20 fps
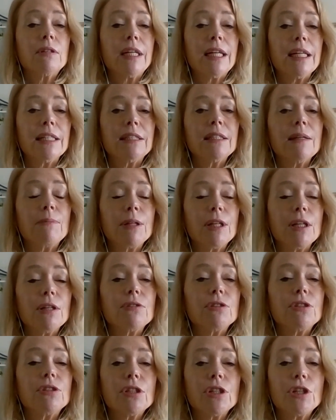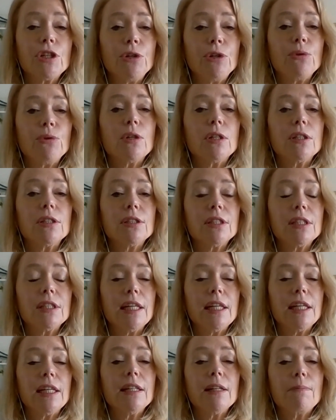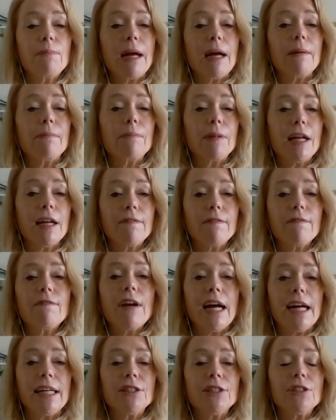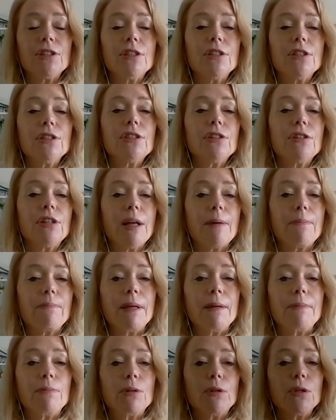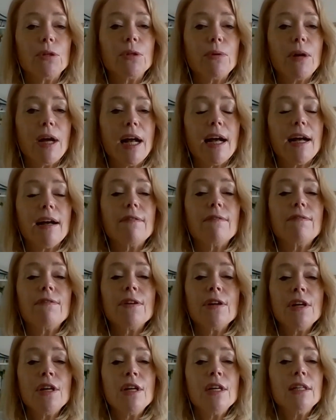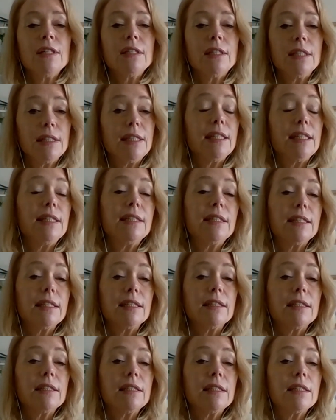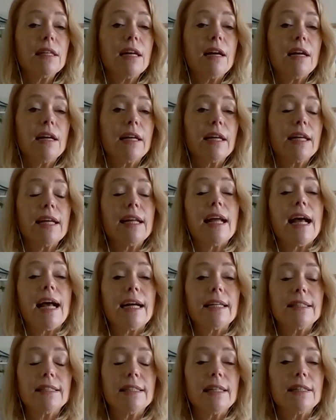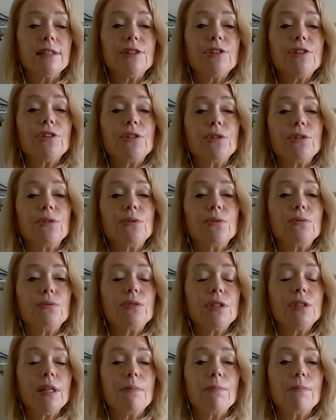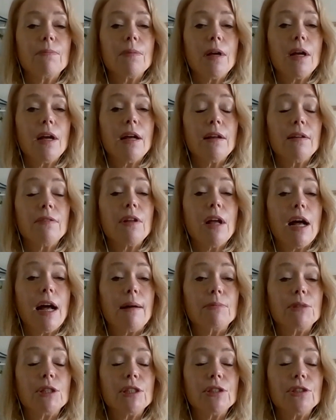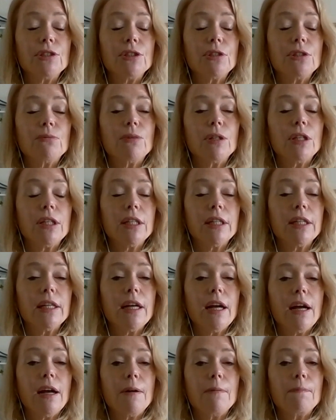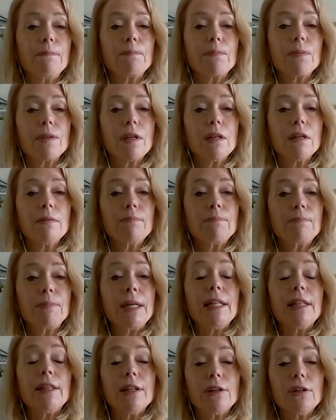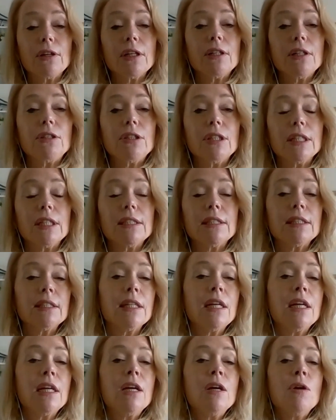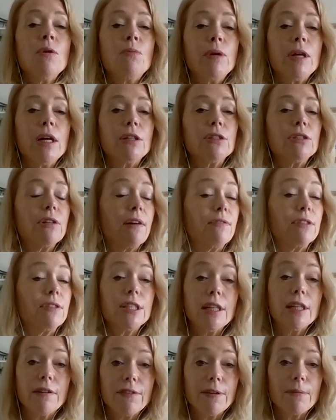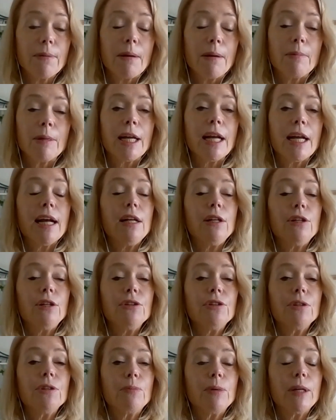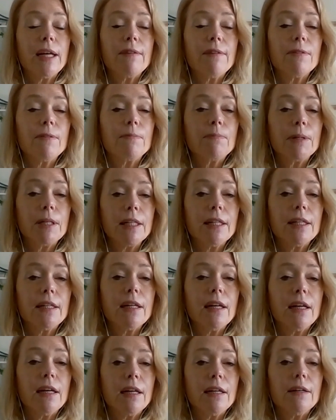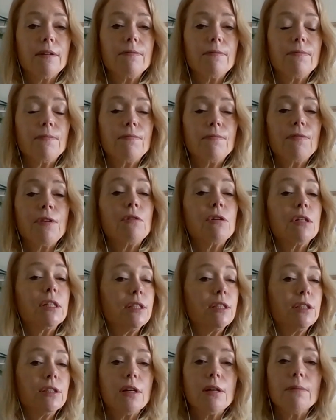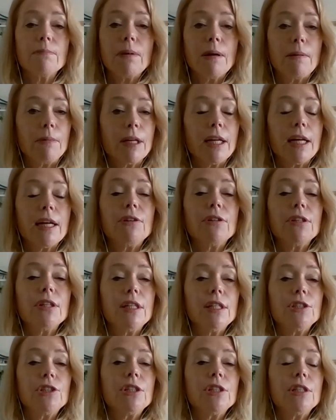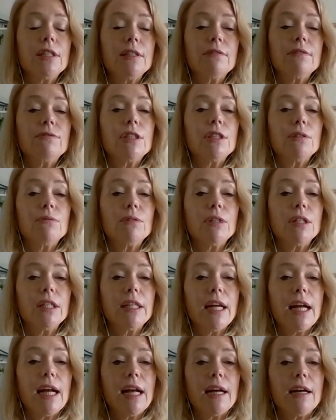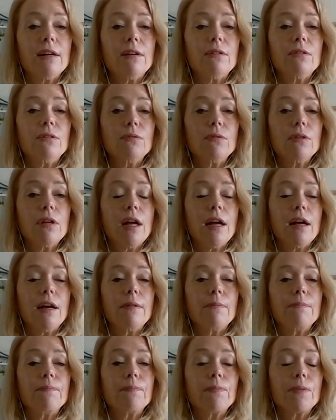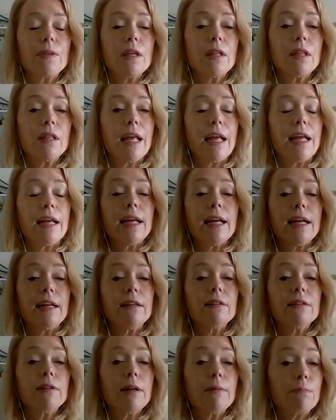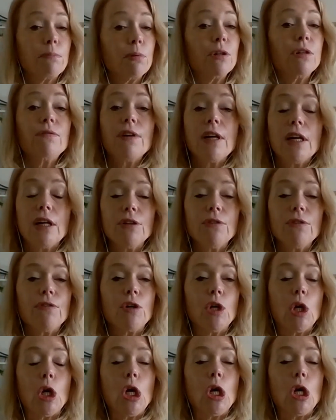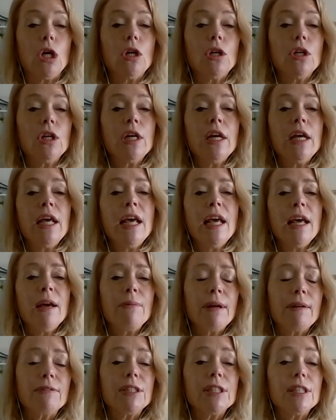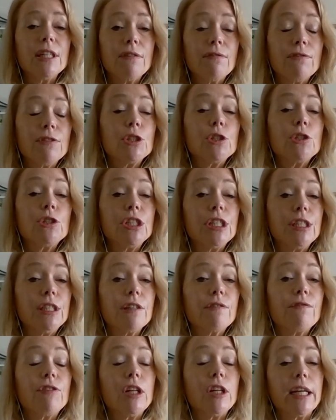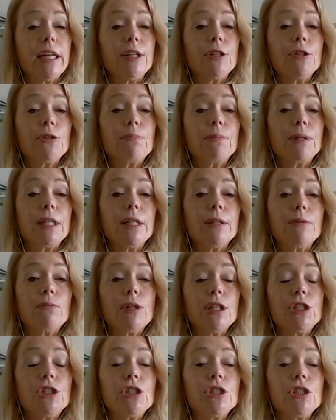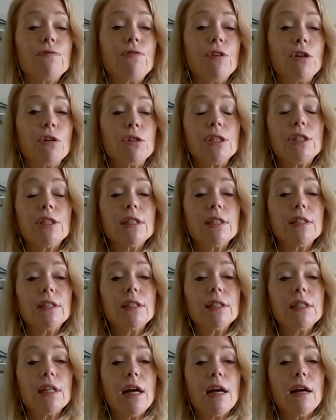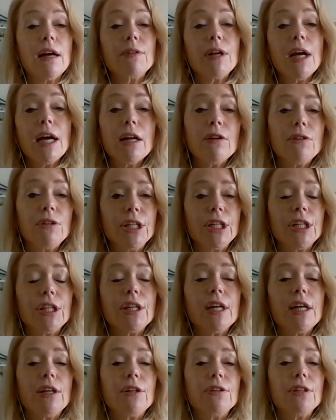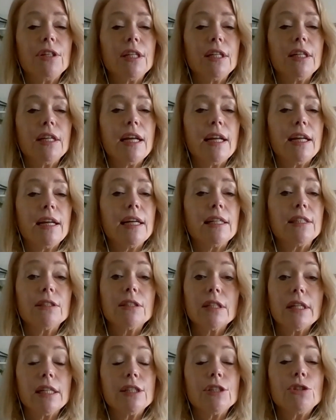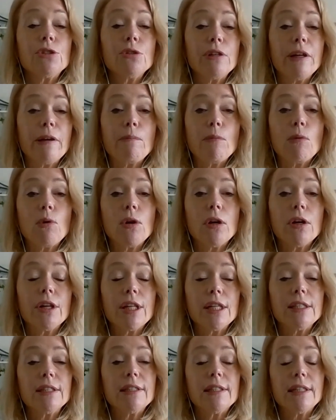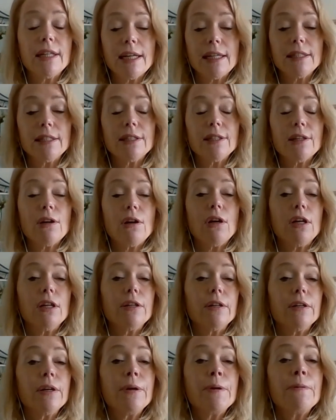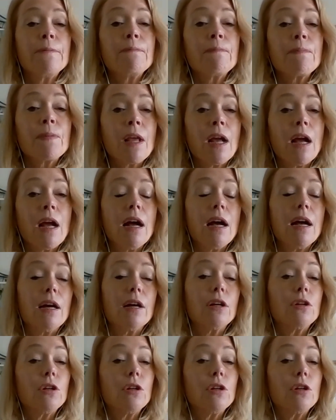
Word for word: get some of those cures in the pipeline faster so that people who have diseases uh, get access to some uh, options to really um, beat their illness. We also have a Center for Public Health. We have a big uh, focus on public health initiatives and really how um, they can improve health for all. We have a Center for Strategic Philanthropy, which focuses uh, not only on health and, and has, is doing more these days on uh,